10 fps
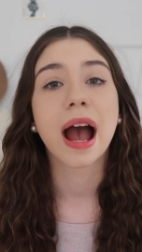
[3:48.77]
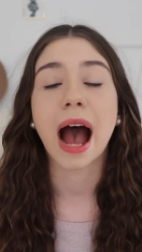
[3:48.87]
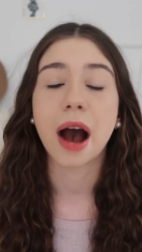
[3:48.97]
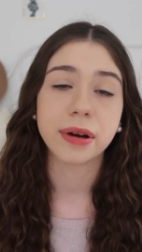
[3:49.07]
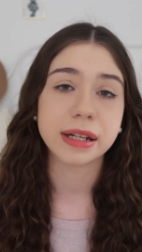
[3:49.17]

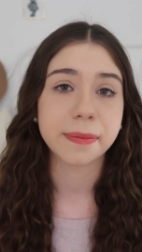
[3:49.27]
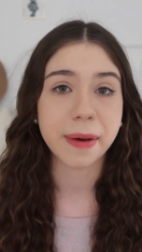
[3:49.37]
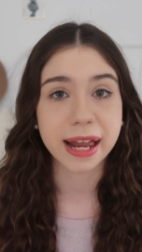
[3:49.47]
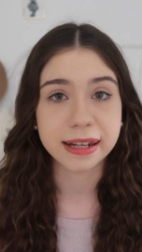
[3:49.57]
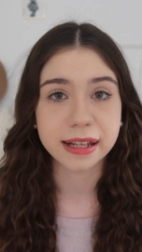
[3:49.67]
how
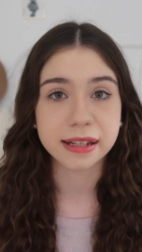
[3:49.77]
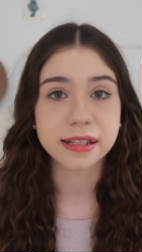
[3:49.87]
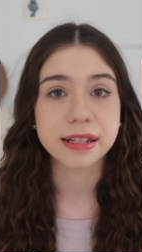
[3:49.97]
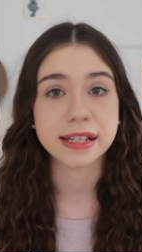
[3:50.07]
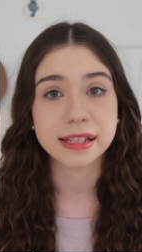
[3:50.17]

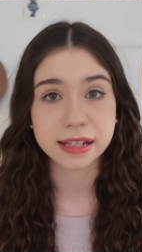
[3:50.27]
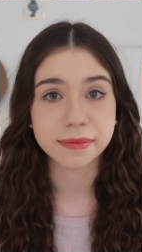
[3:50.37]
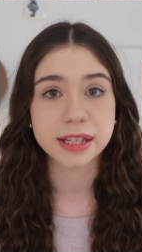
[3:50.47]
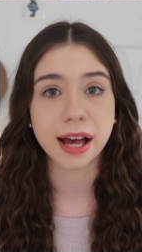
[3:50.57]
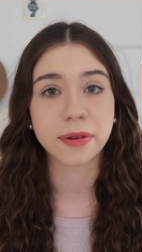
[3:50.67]
independent they see
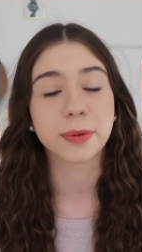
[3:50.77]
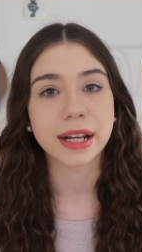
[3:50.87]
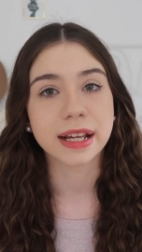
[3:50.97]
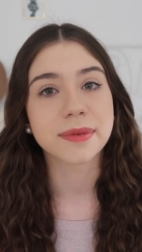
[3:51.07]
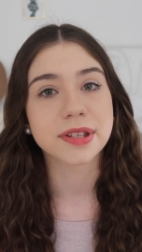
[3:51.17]
themselves
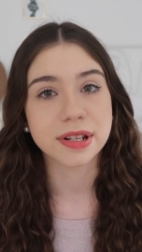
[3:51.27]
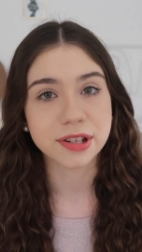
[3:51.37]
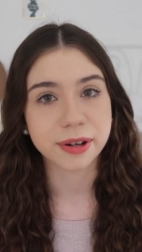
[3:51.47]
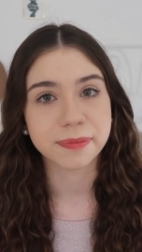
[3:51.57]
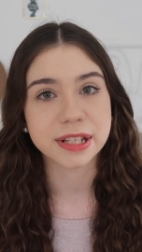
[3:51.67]
when it comes to
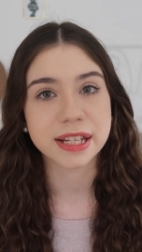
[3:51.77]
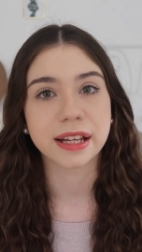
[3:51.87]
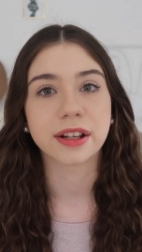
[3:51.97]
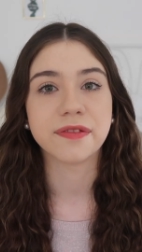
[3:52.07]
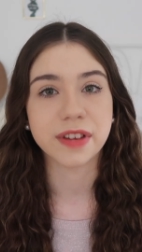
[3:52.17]

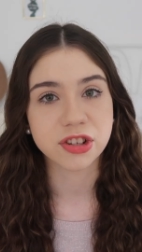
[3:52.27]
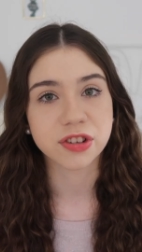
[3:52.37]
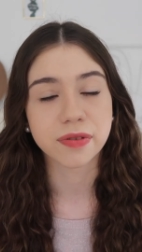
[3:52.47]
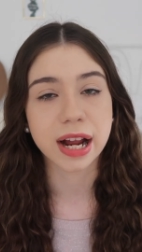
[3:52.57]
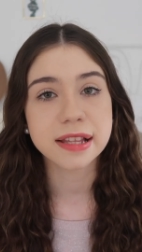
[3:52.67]
interpreting
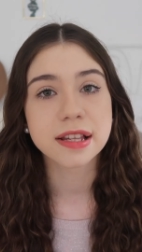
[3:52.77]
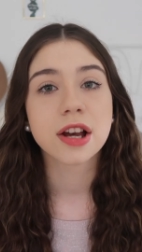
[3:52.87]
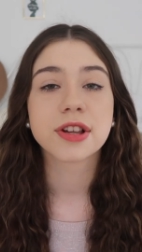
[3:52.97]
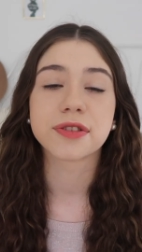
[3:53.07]
convention rights.